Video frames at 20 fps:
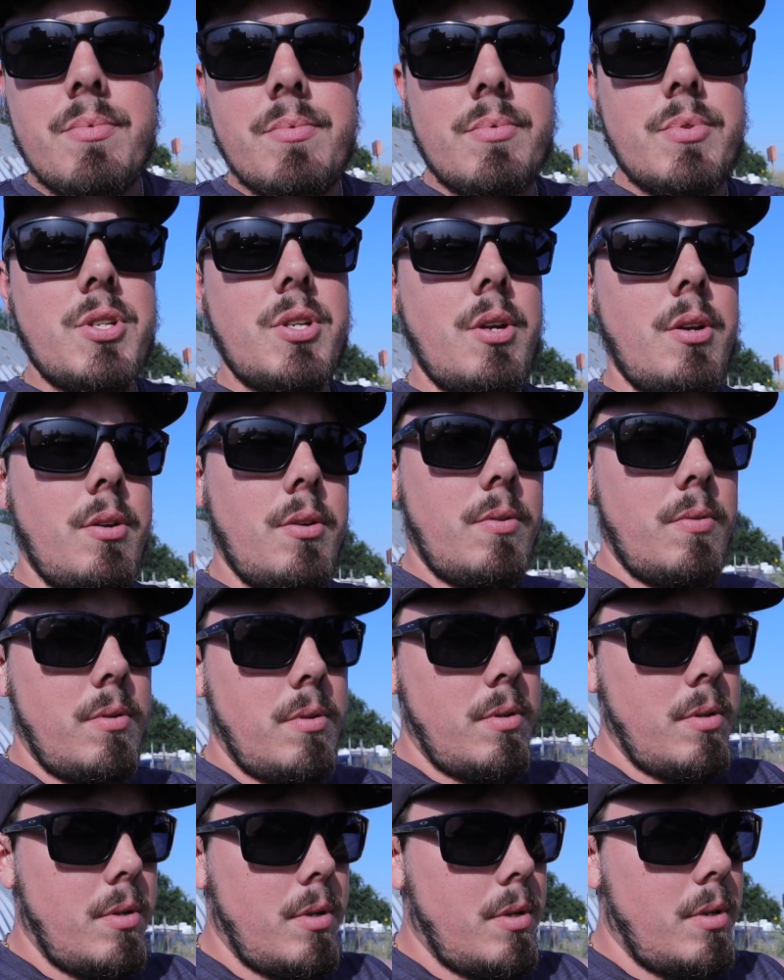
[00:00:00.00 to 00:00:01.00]
So
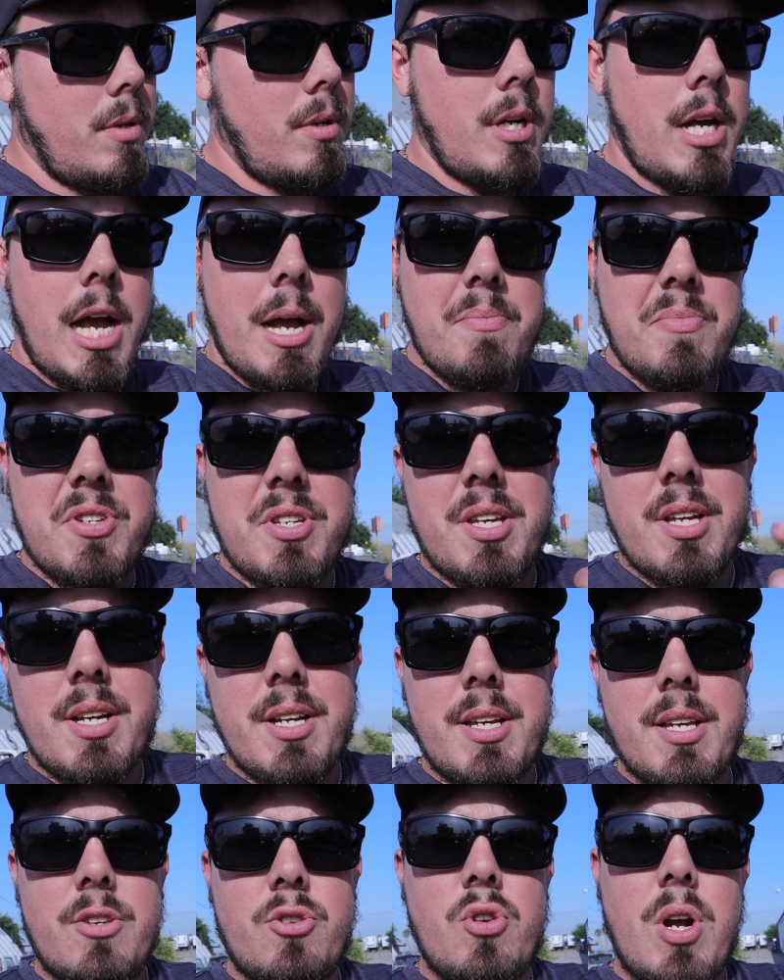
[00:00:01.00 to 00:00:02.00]
I'm just going to
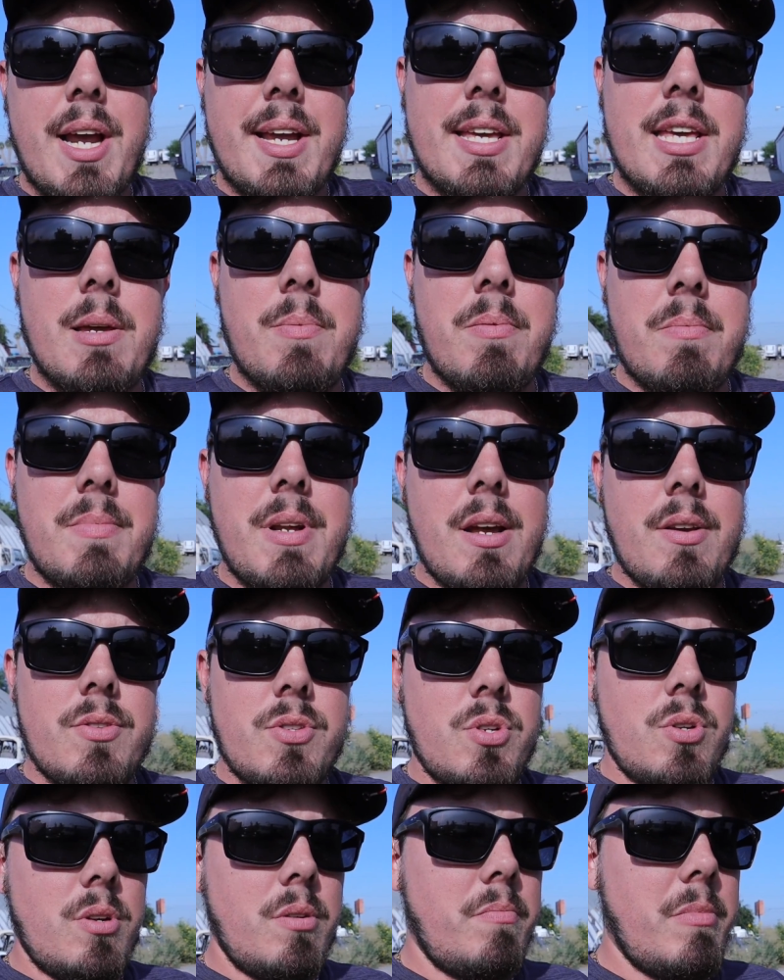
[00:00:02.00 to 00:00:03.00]
try and keep them down
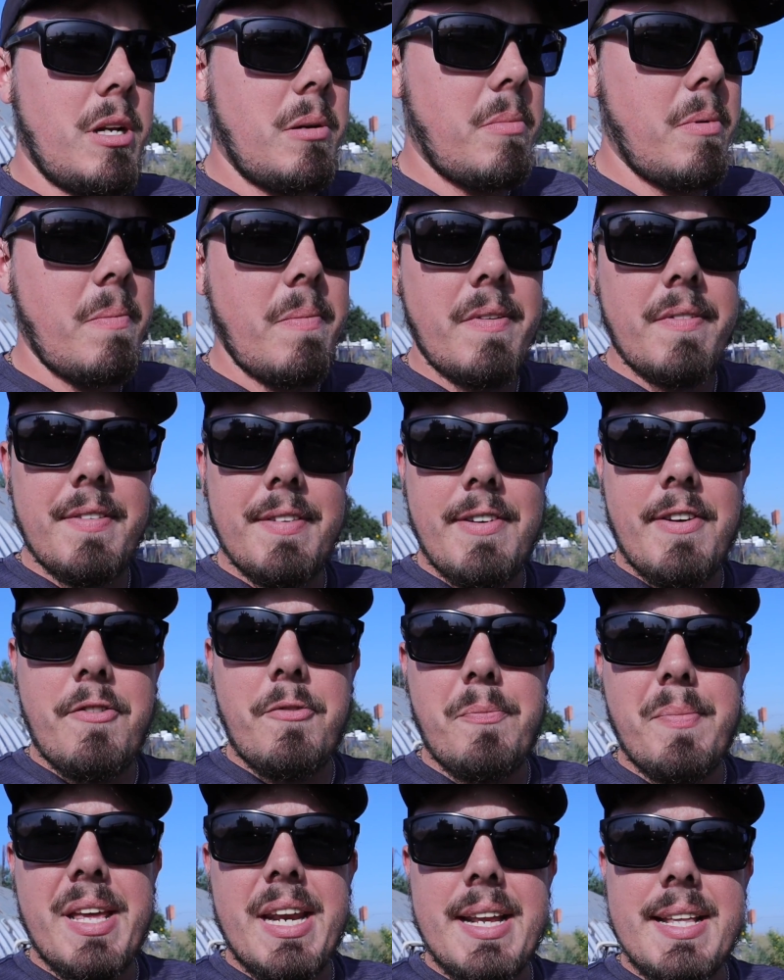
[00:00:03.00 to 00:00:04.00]
to a minimum of 11
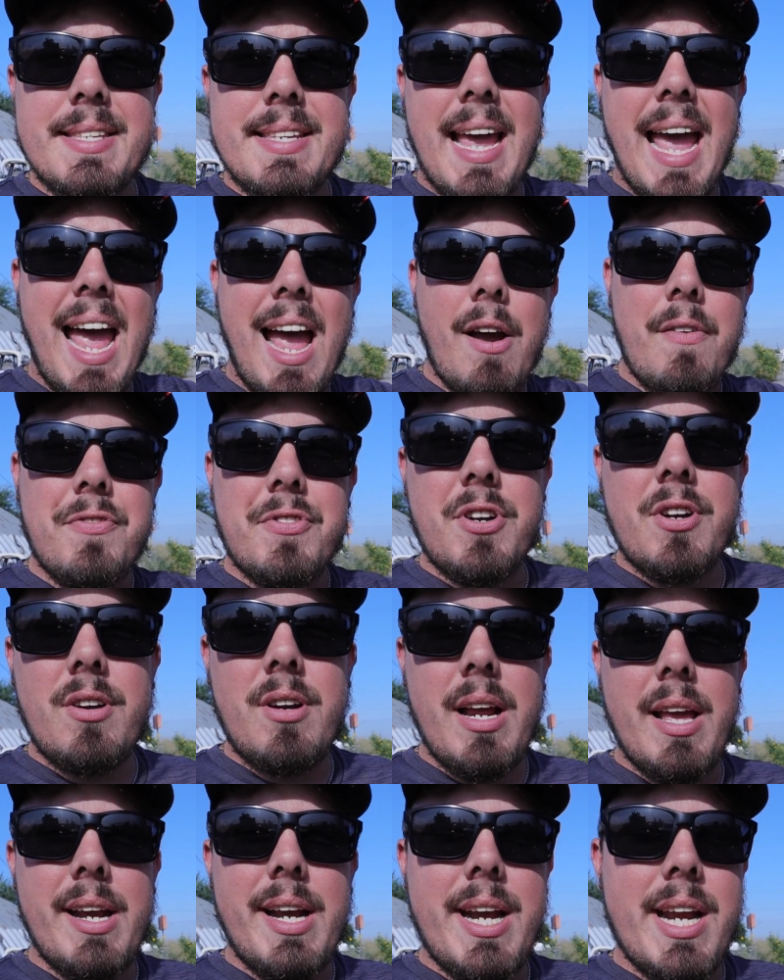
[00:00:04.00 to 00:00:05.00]
minutes after
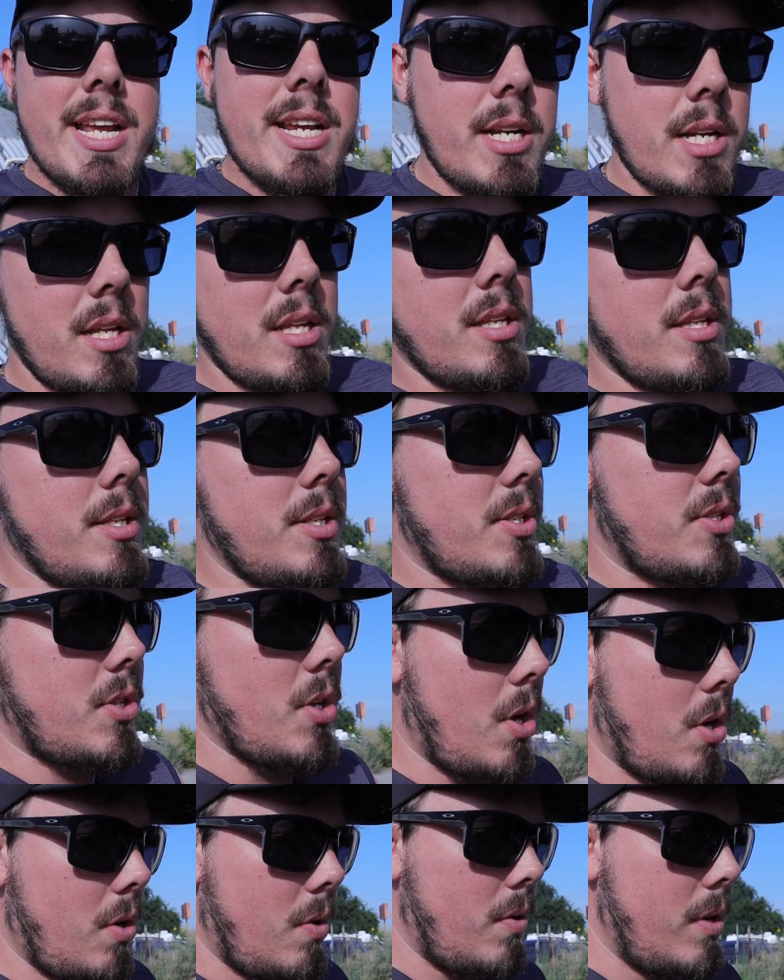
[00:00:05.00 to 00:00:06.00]
editing.
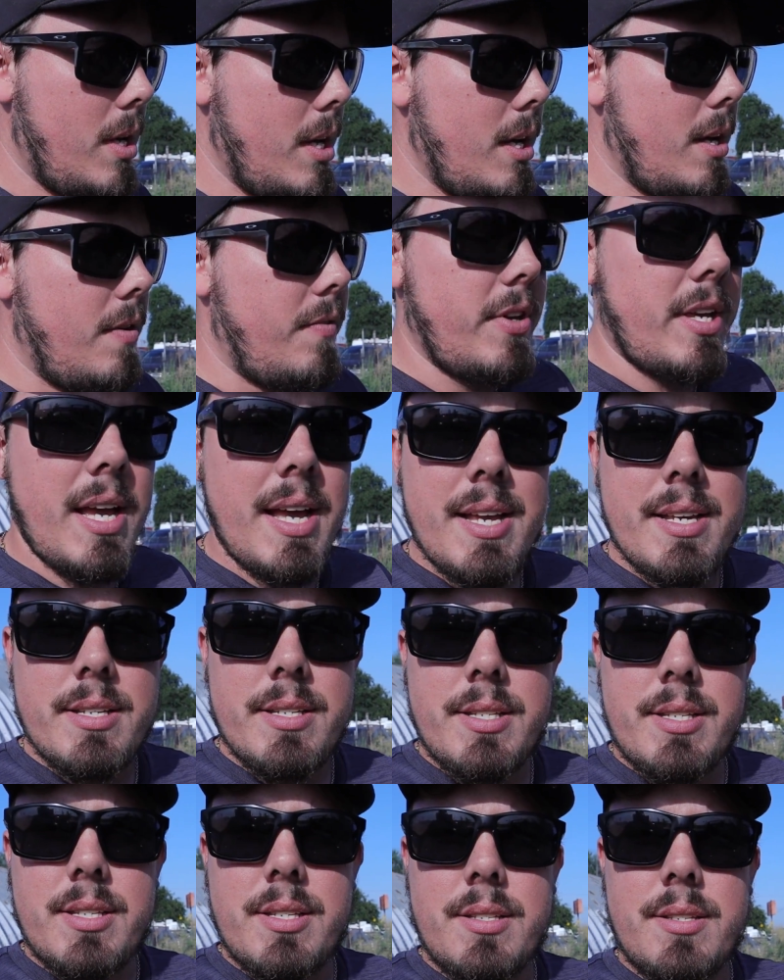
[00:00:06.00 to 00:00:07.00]
So if you
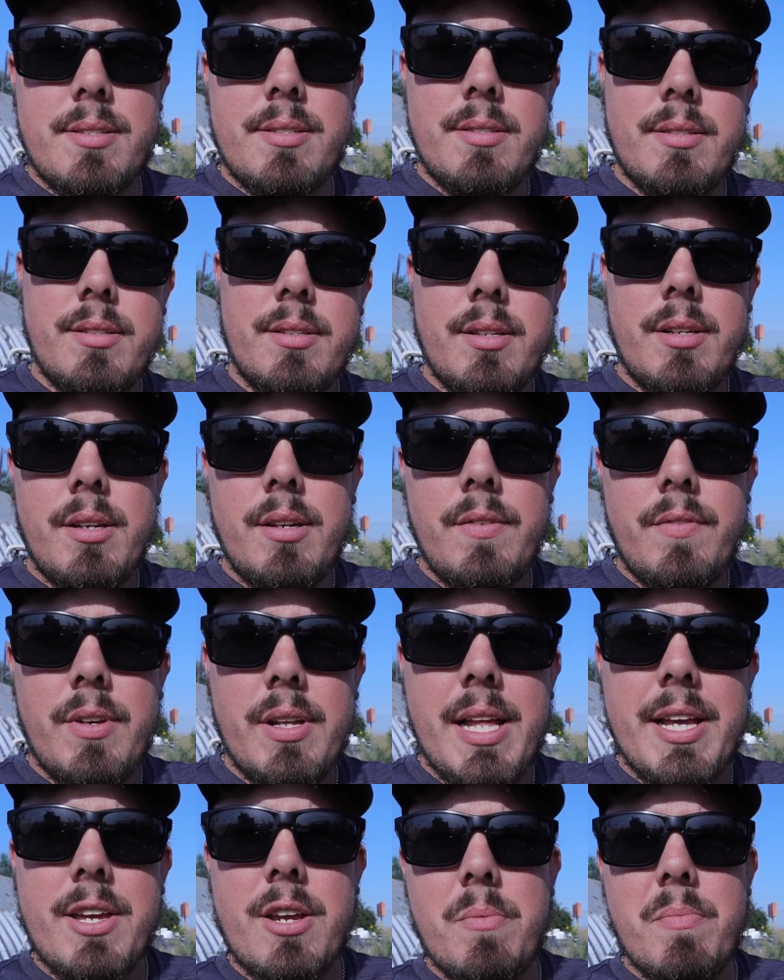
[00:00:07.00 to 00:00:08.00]
guys feel
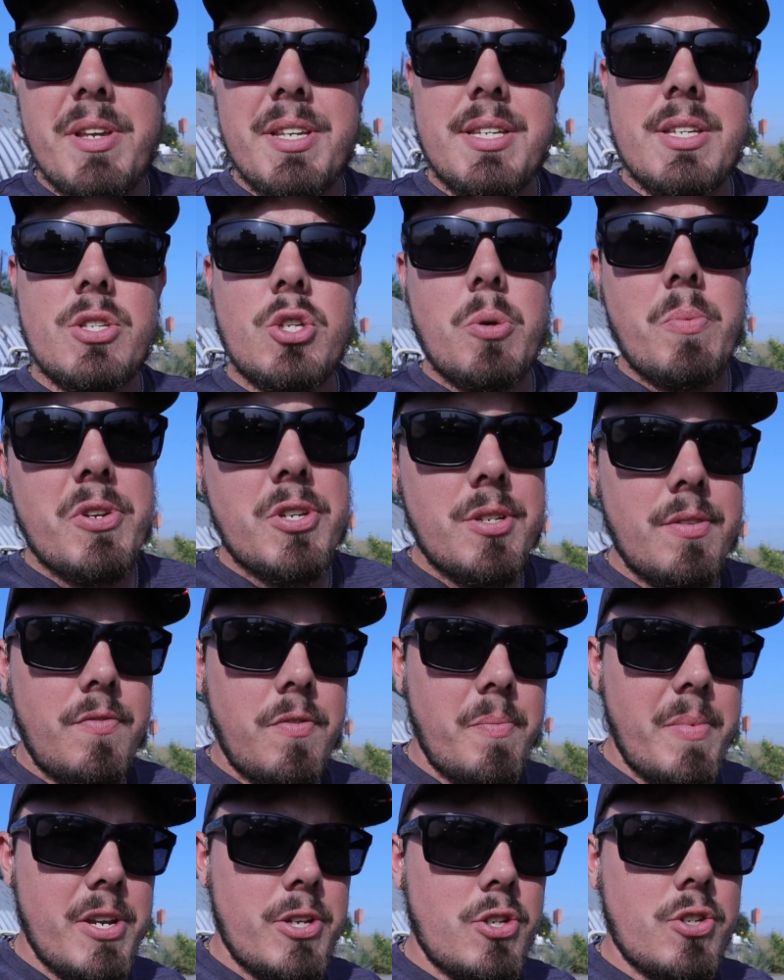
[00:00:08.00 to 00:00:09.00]
like you're missing too much
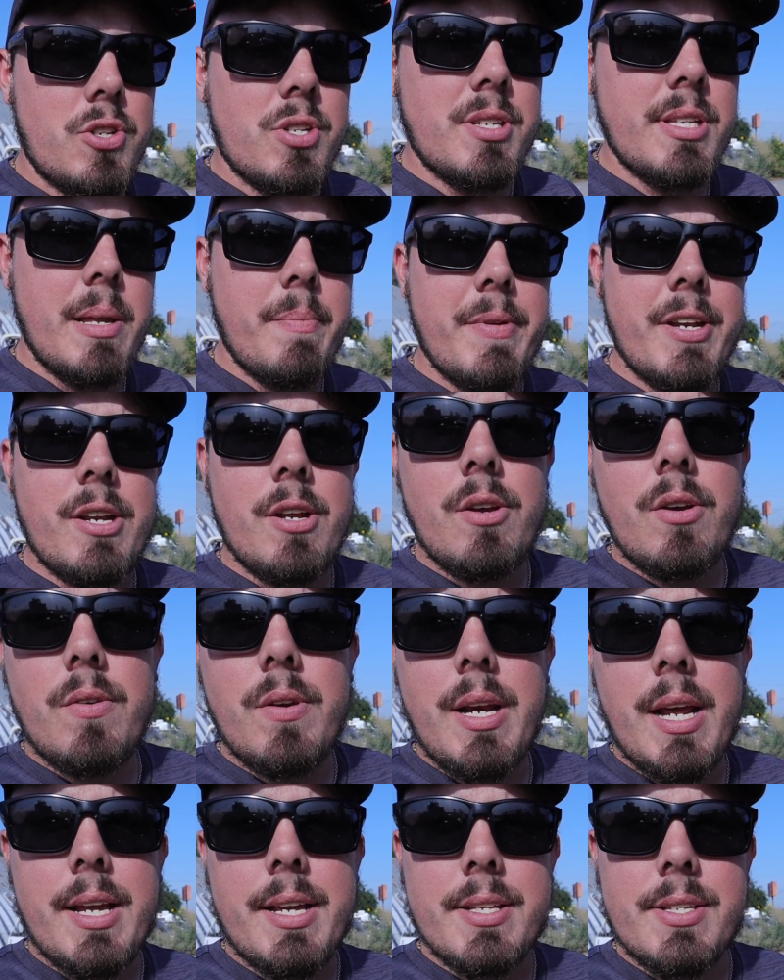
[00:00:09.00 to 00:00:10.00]
information, just let me know
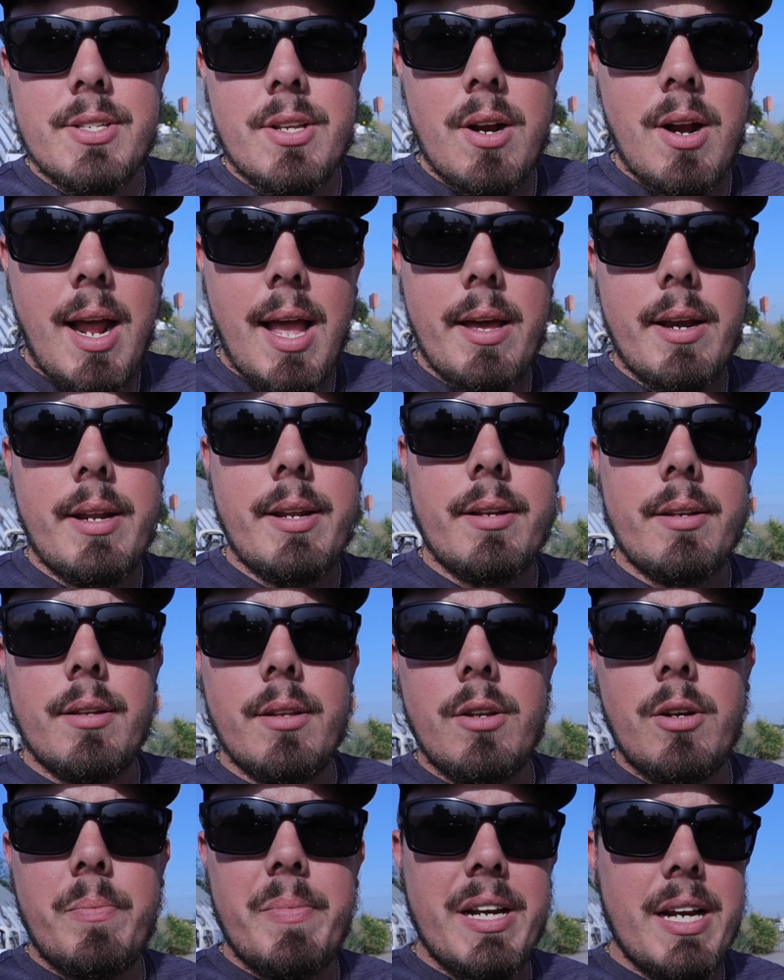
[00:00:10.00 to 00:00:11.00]
and I can start adding a
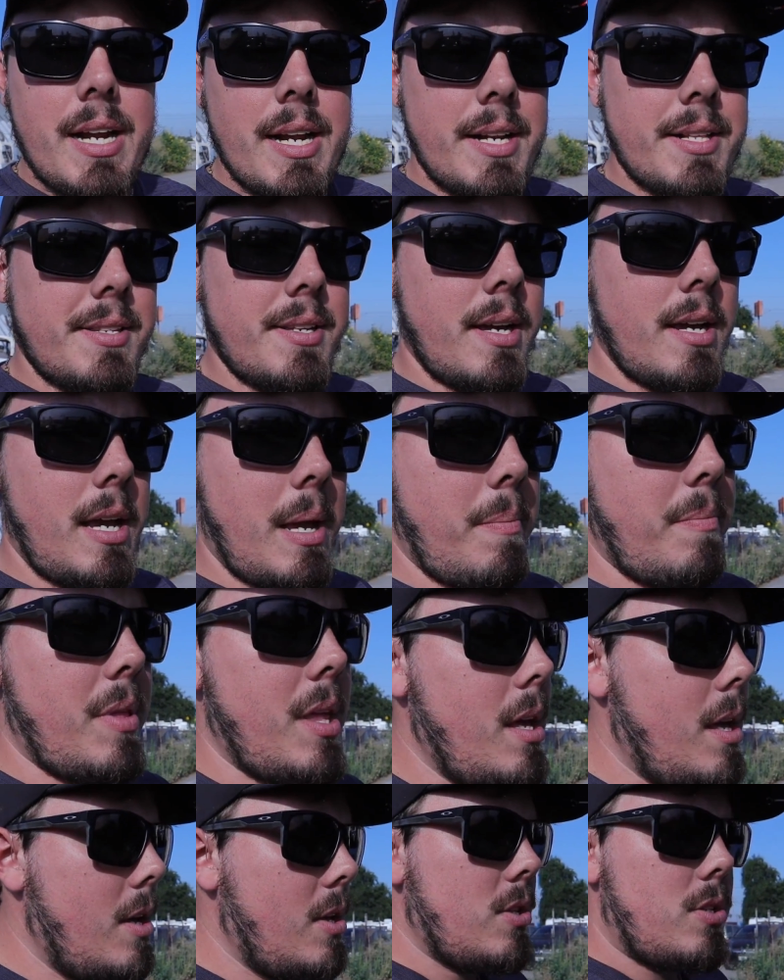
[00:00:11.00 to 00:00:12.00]
little bit at a time
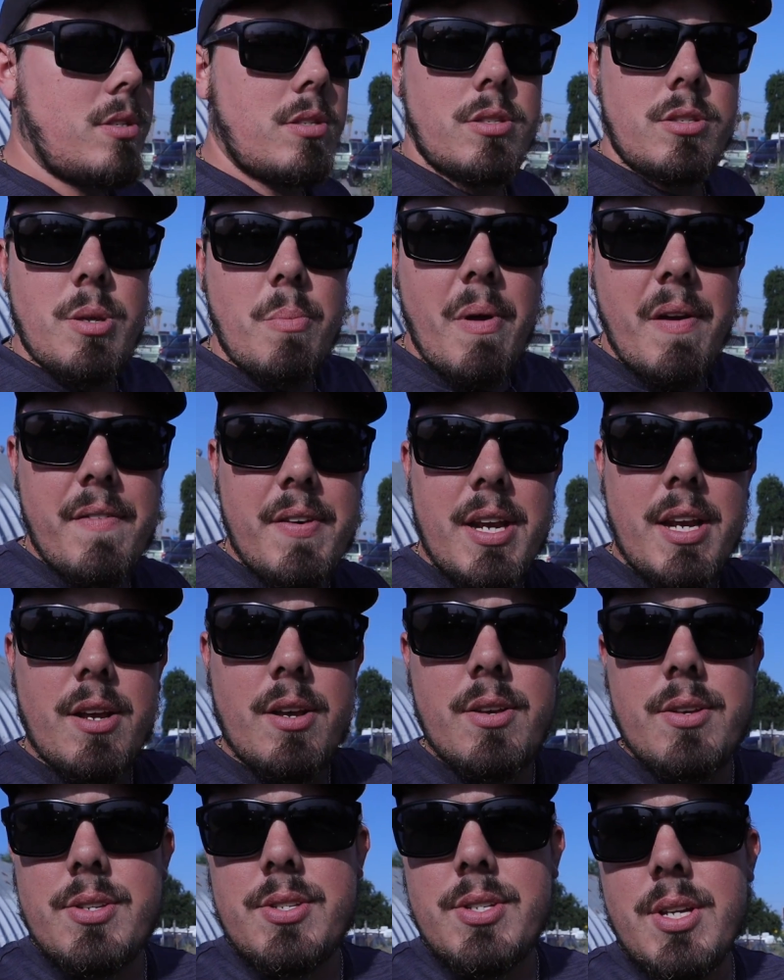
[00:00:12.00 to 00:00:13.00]
to my
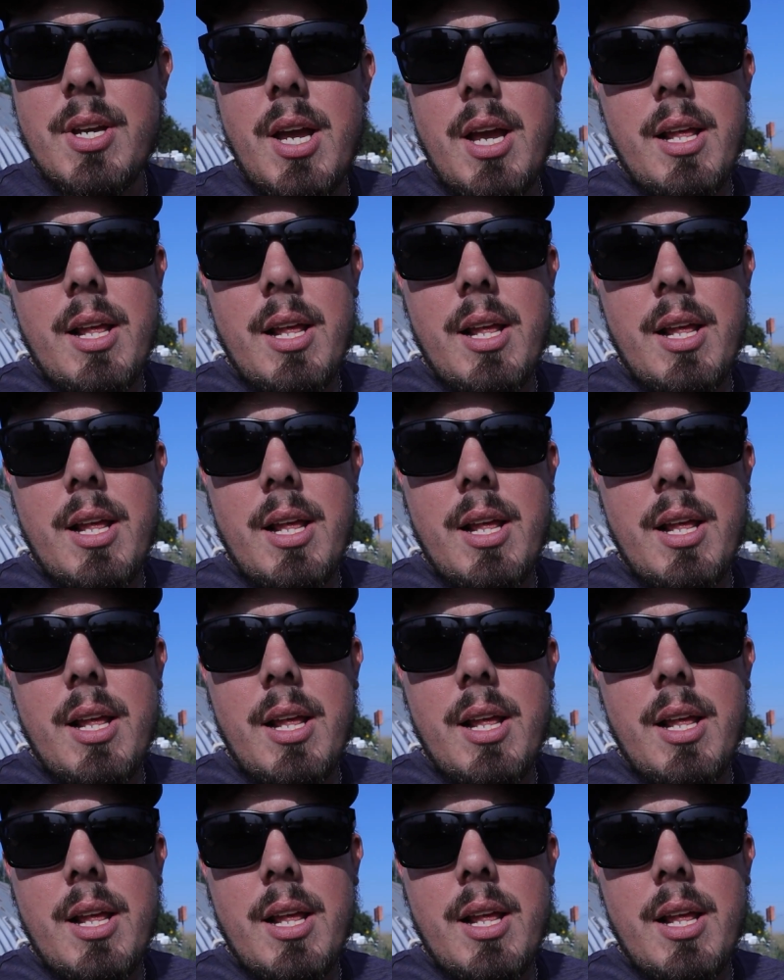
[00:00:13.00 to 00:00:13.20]
videos.